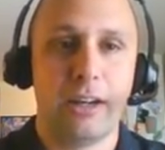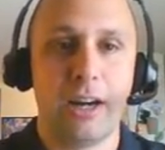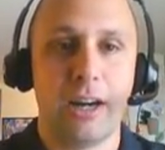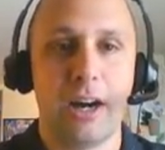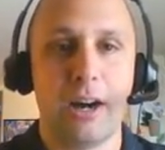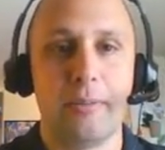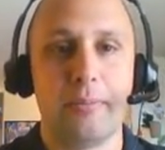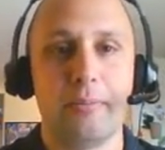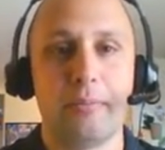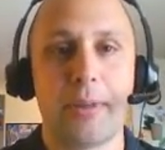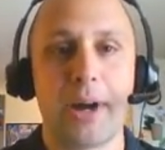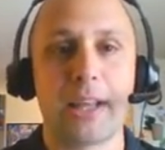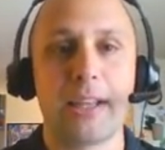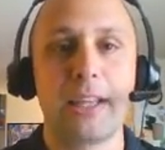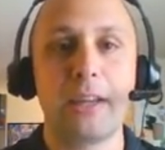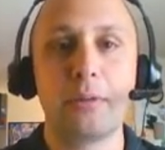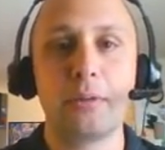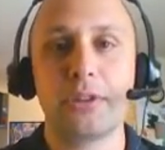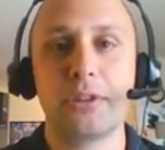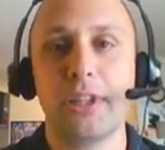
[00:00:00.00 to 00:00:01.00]

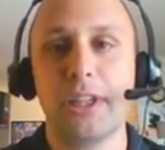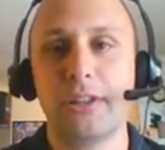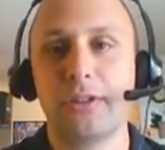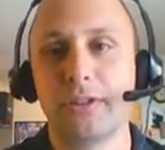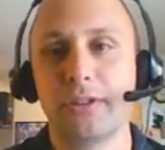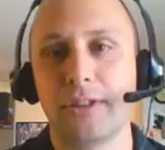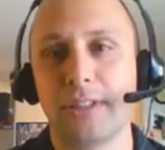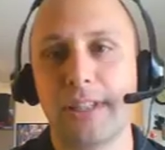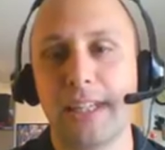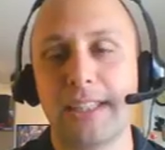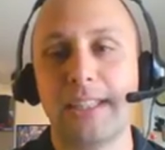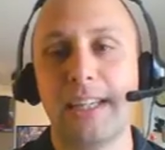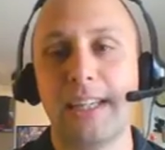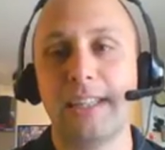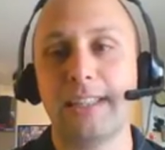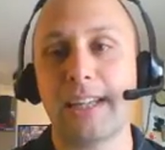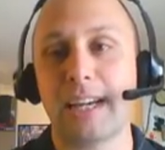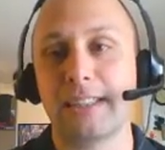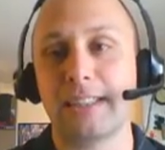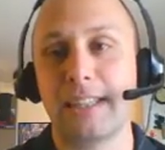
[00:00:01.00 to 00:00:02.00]
Bilingual teachers, they
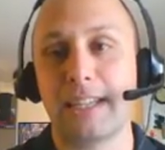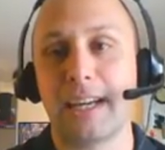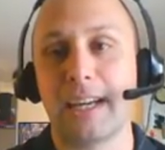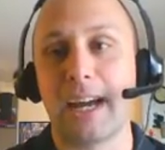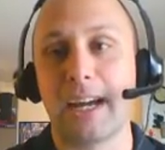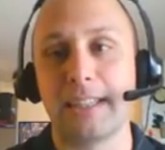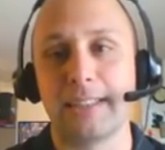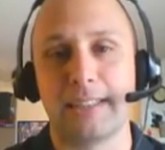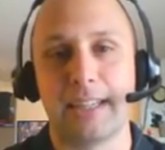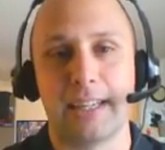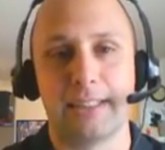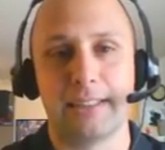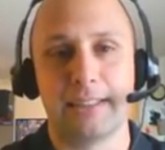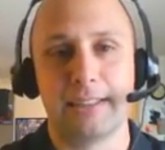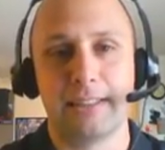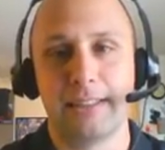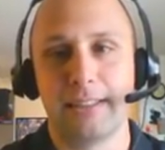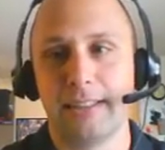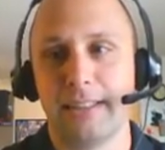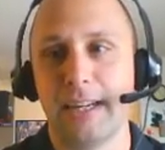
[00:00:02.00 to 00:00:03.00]
teach actually
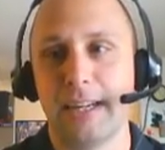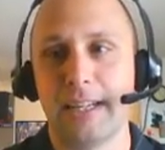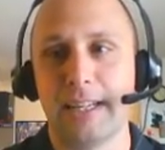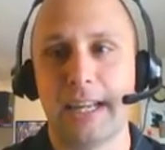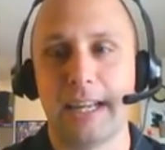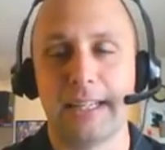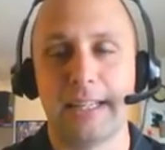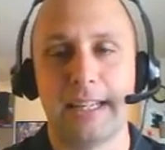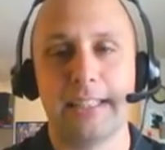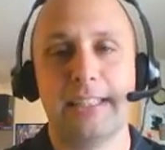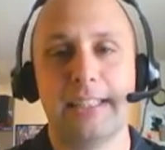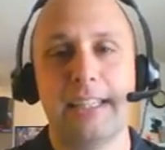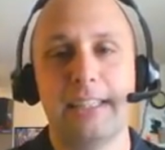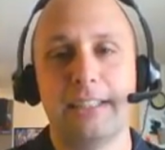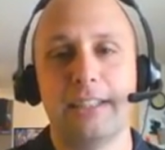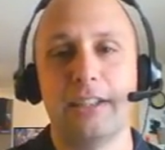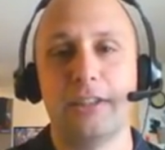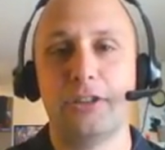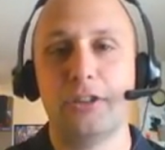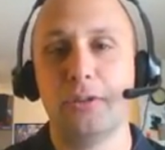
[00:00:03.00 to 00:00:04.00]
content, and they
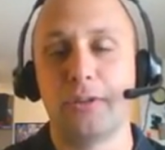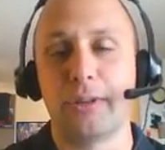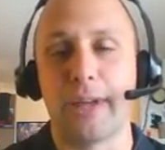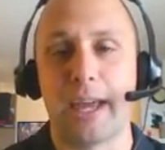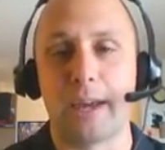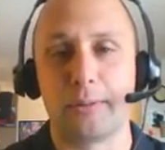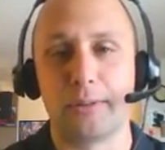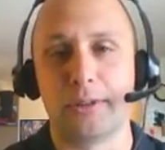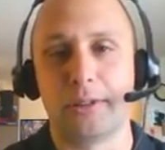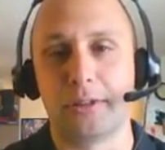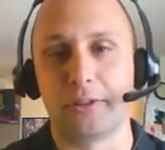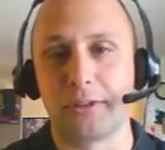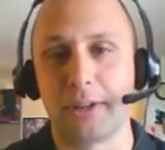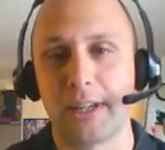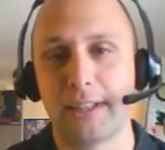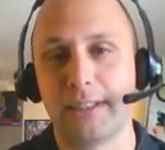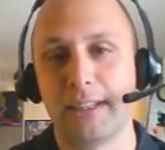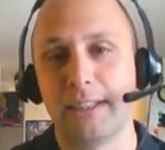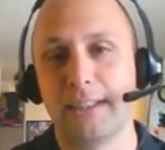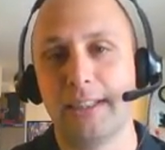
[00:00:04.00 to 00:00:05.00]
teach it in two languages,
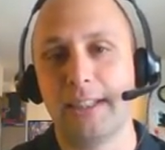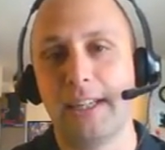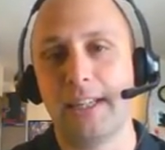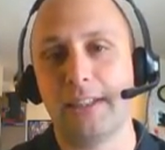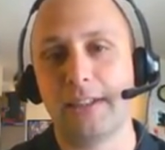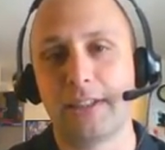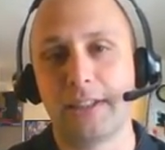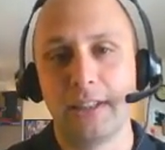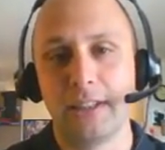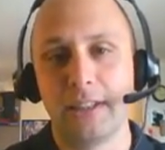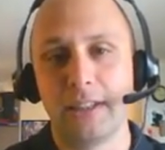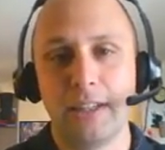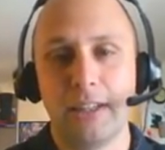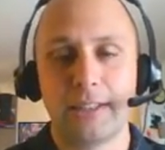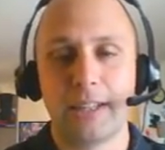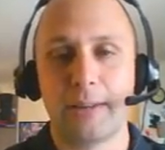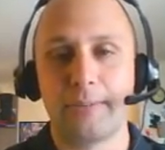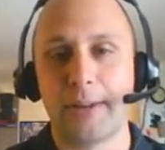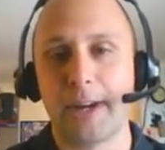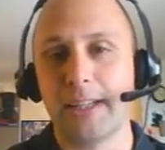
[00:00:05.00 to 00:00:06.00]
right?
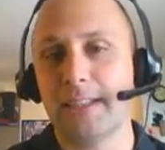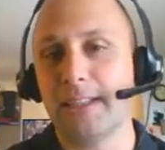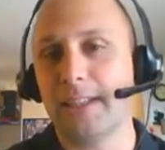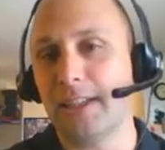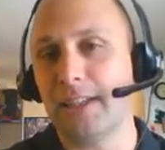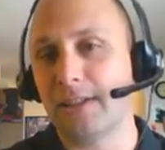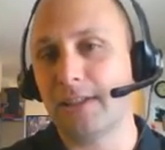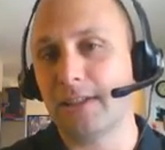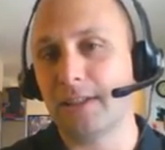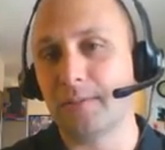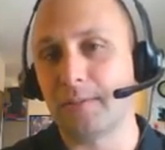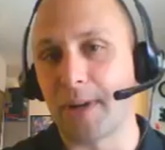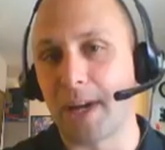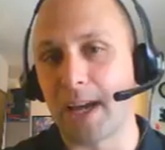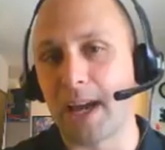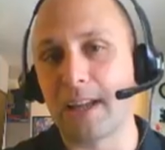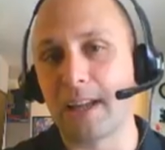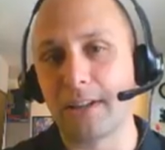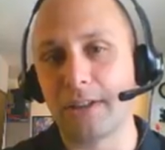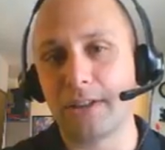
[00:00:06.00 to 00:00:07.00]
They might teach
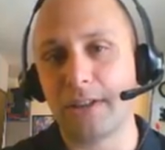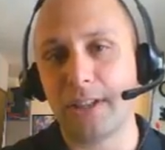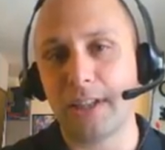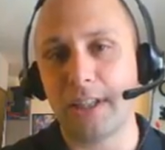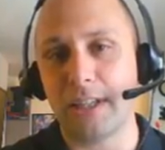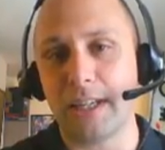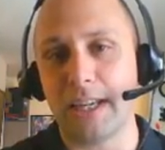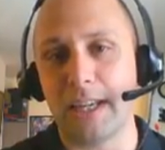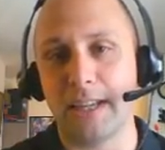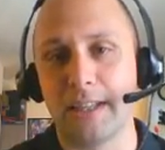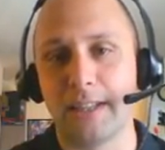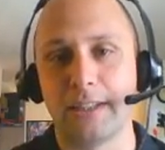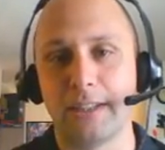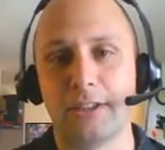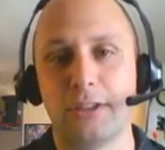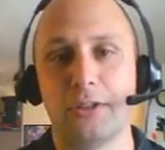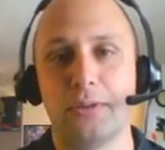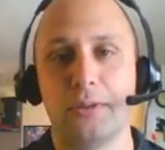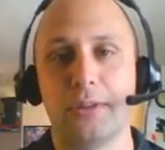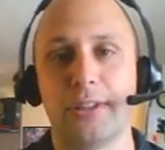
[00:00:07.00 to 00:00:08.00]
biology in
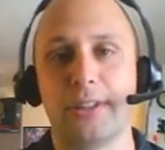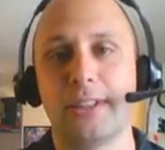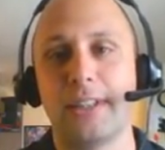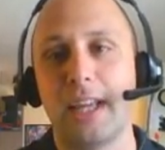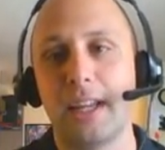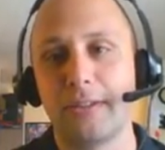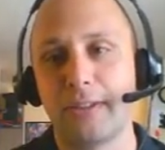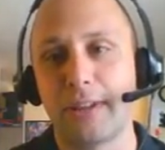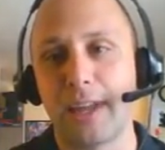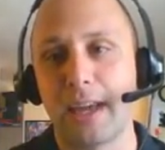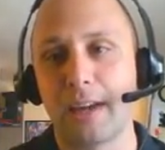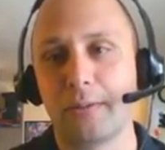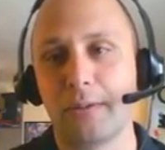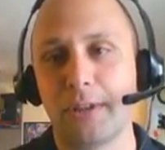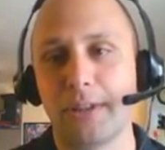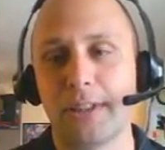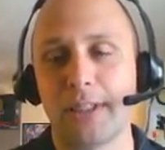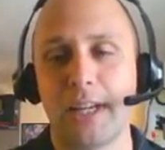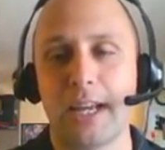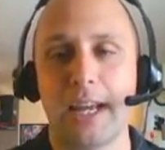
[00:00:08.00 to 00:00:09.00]
the student's native
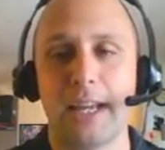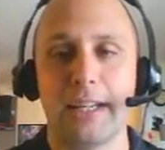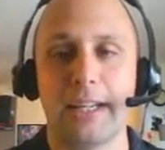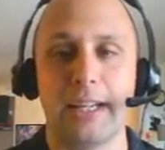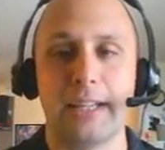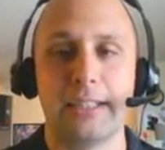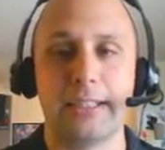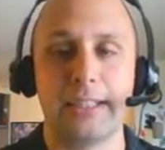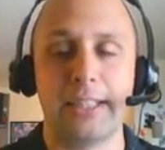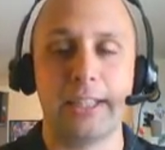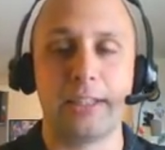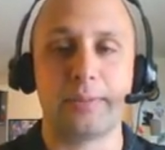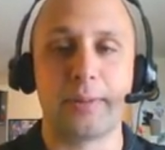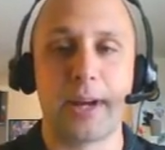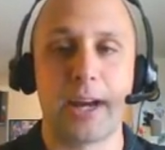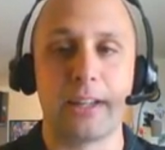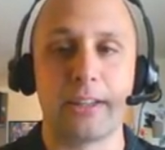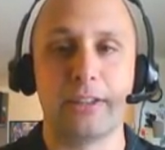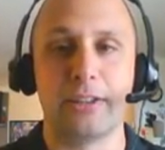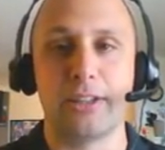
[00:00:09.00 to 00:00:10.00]
language and then teach
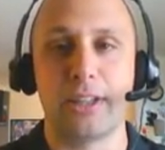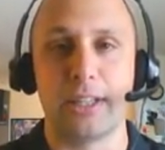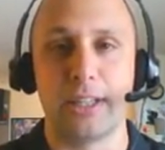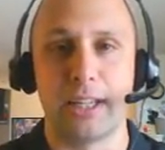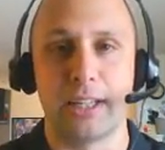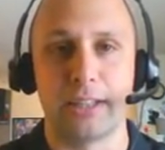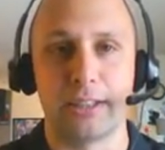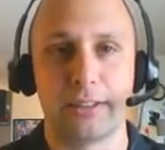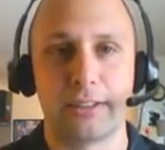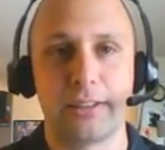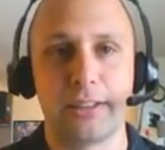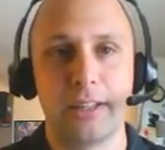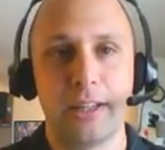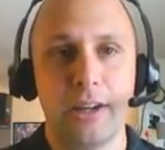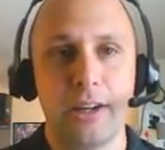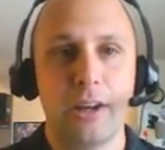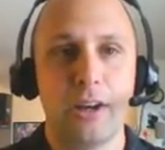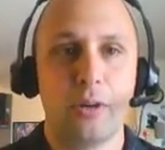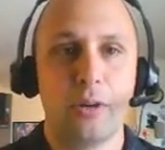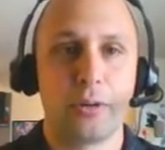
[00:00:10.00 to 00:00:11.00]
biology in English.
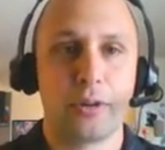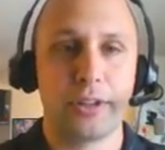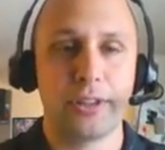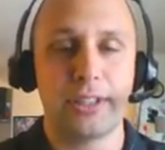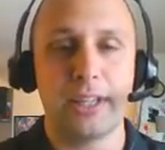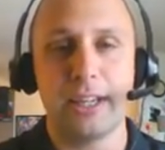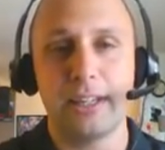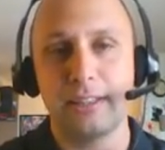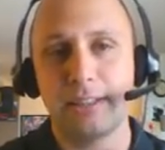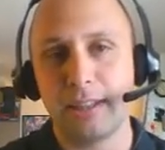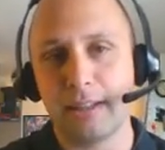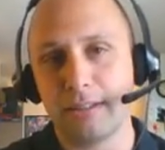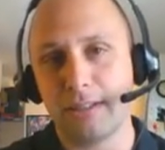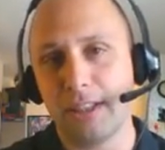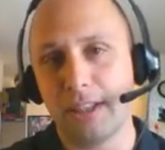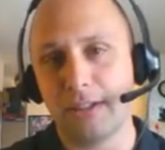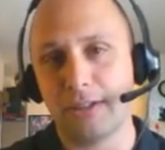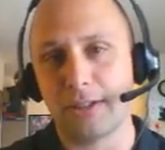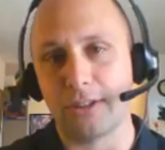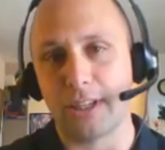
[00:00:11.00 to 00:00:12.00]
Whereas ESL
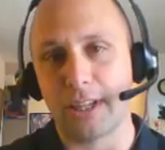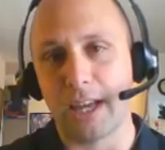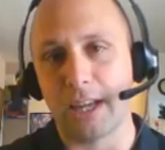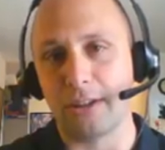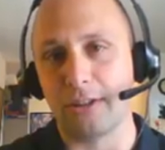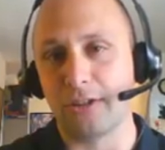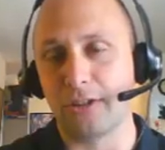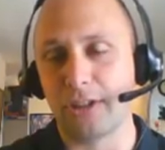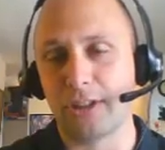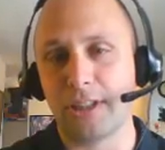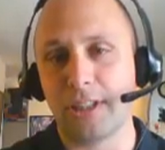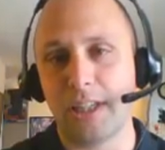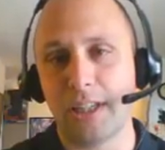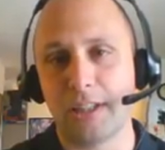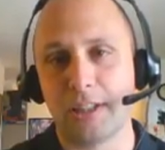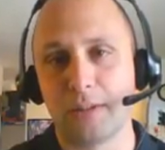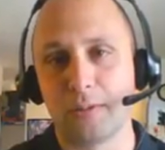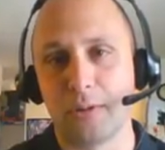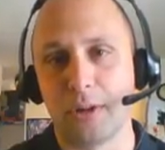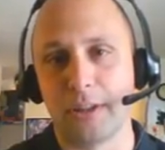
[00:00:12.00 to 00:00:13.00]
teachers, again, are just
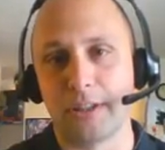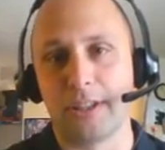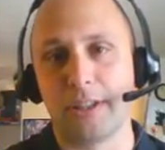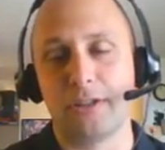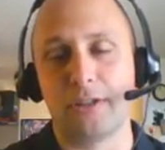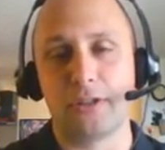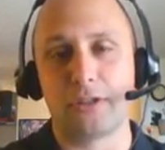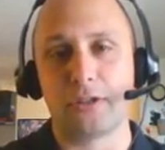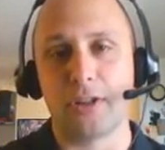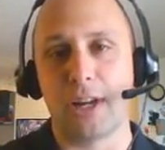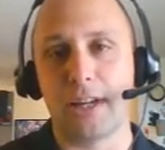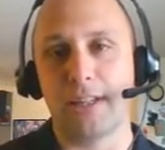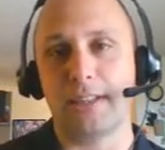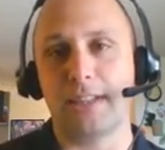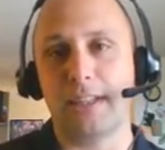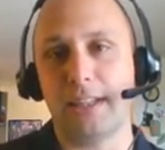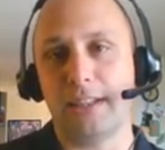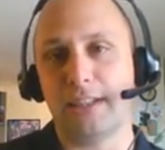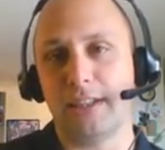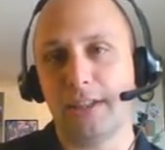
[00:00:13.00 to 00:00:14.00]
teaching what? They're just trying to
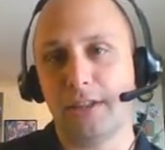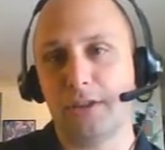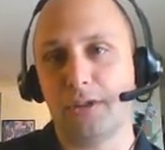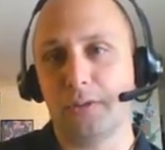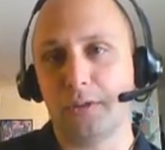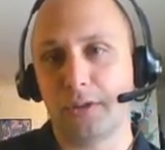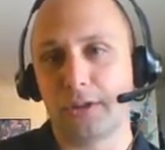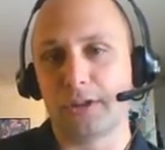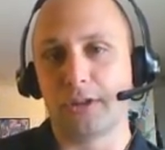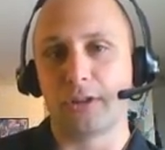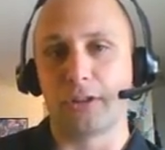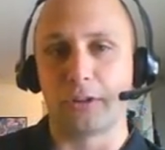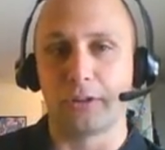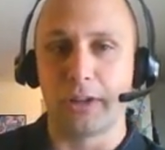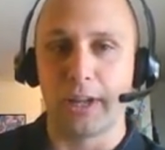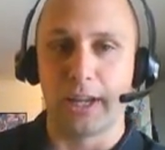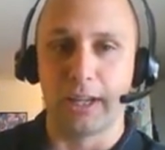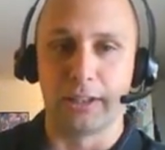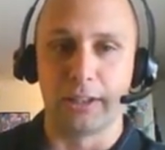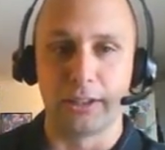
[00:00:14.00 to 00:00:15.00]
teach these students to
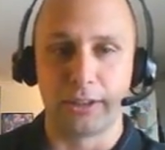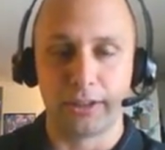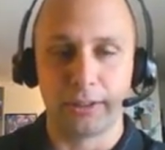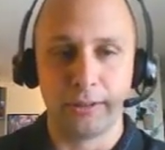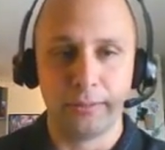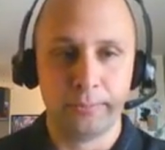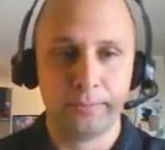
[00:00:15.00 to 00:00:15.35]
learn English.